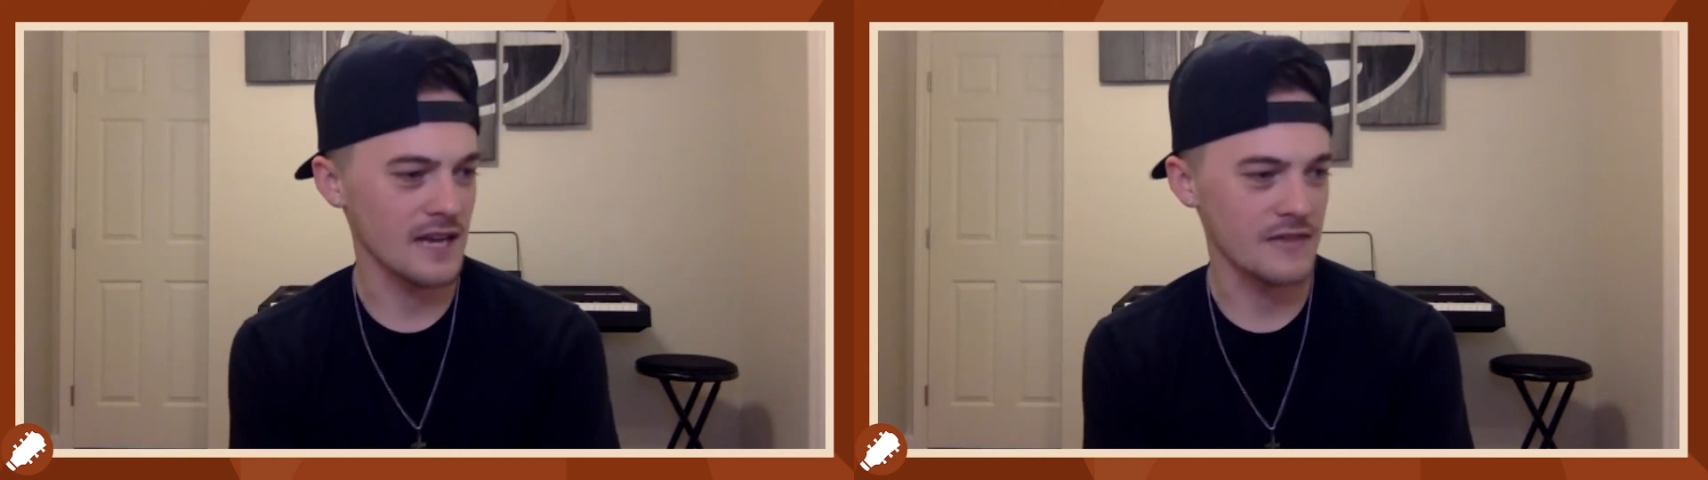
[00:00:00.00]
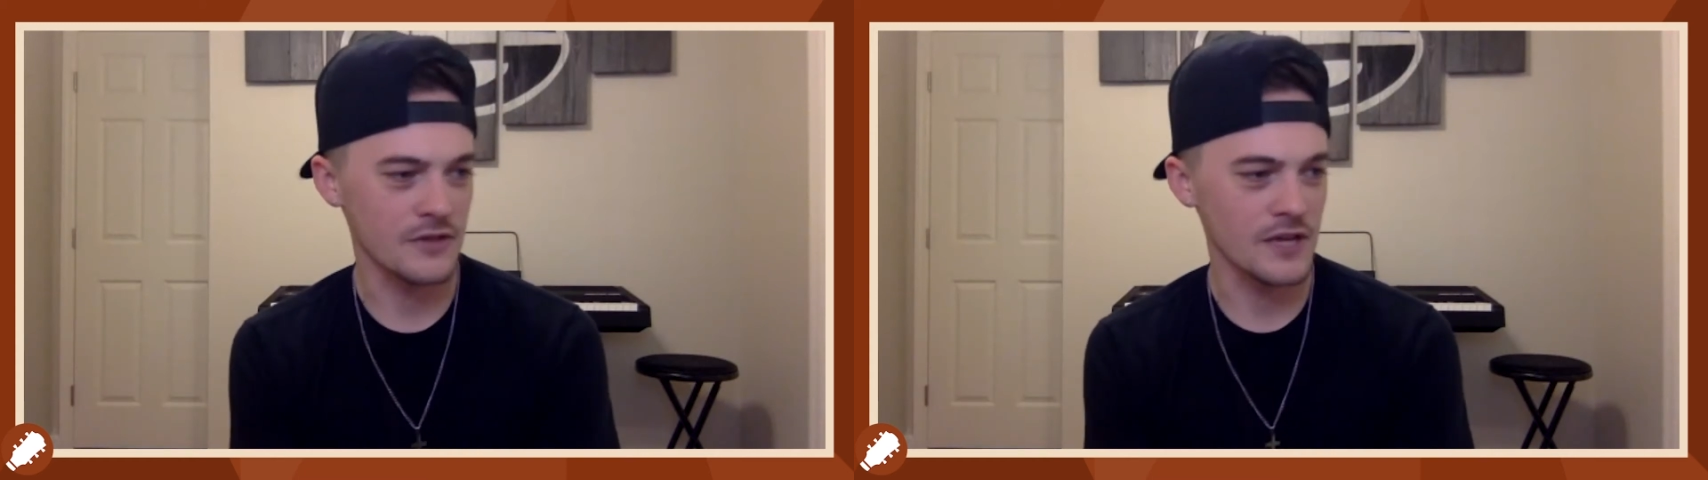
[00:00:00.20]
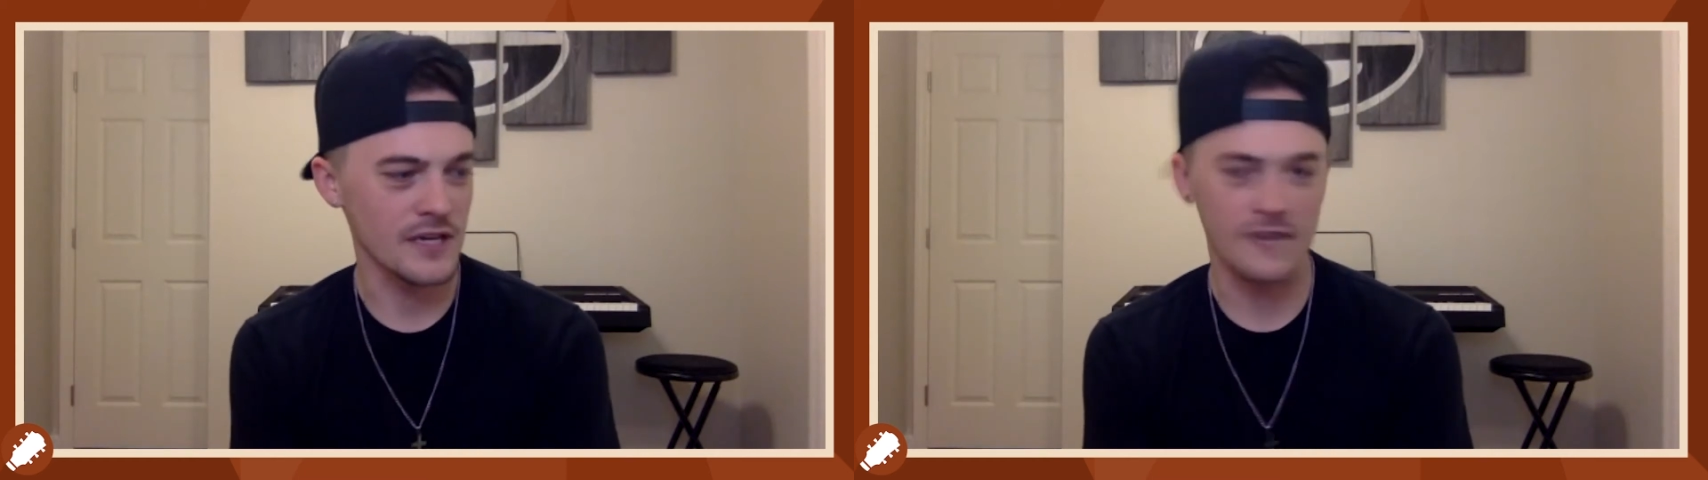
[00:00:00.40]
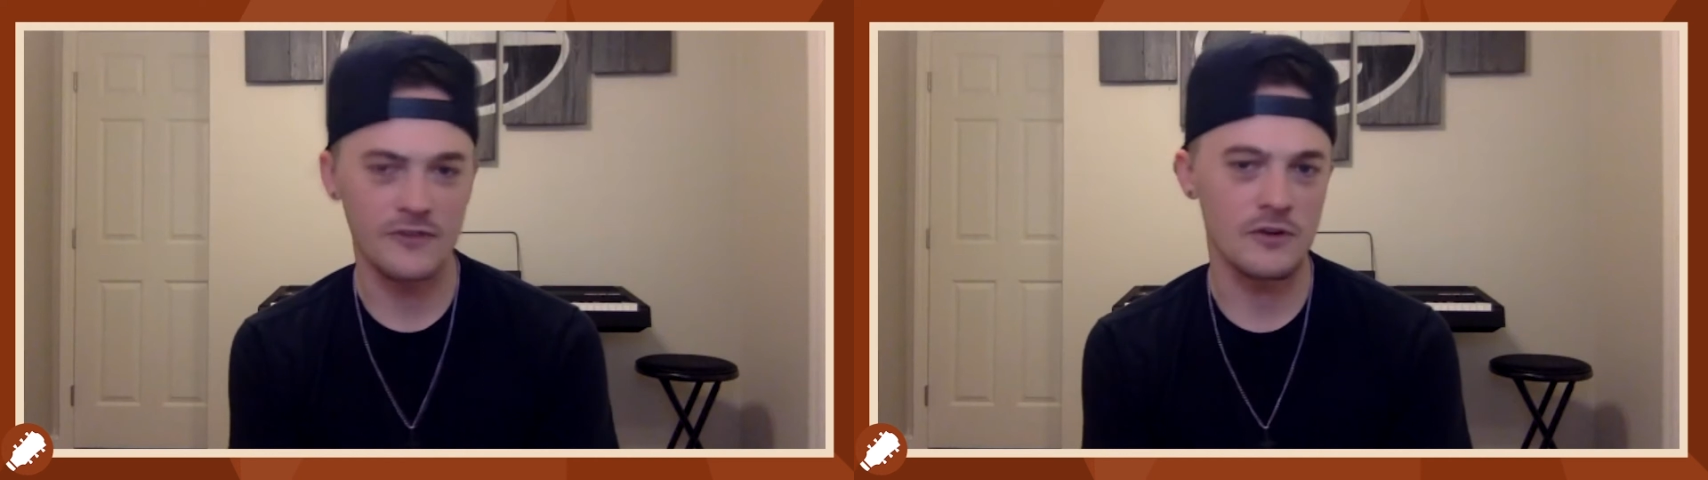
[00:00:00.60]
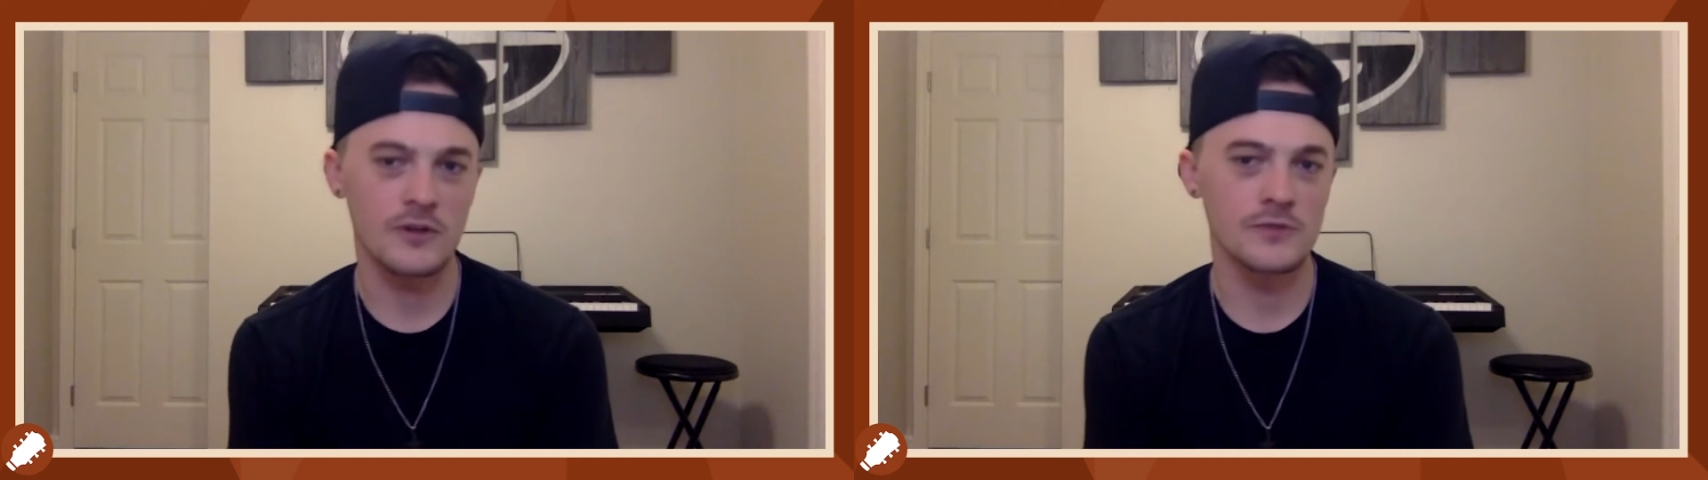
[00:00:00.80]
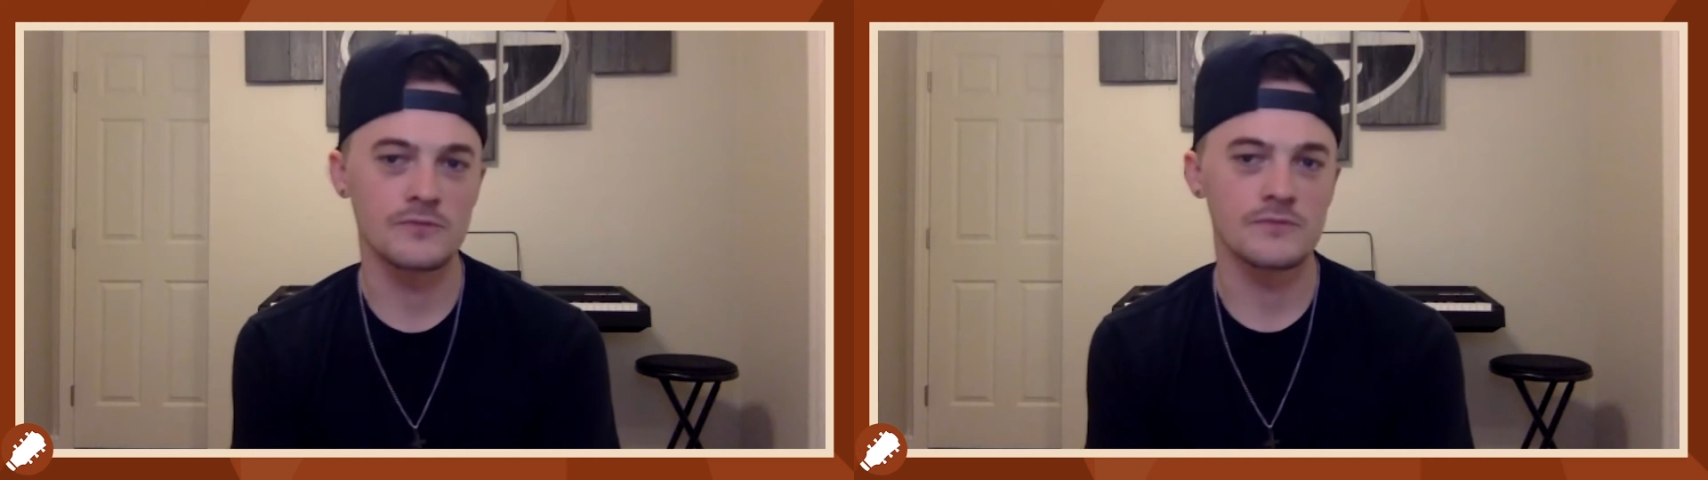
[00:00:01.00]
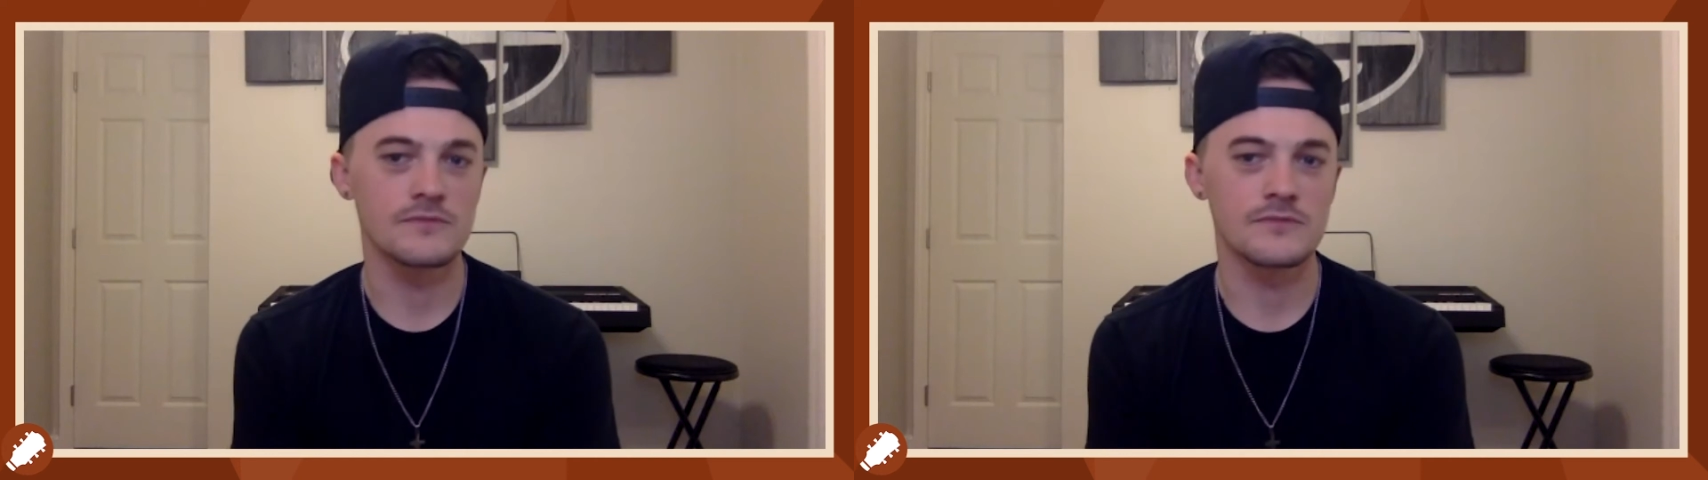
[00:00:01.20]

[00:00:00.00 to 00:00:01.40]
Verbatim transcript: I feel like I've grown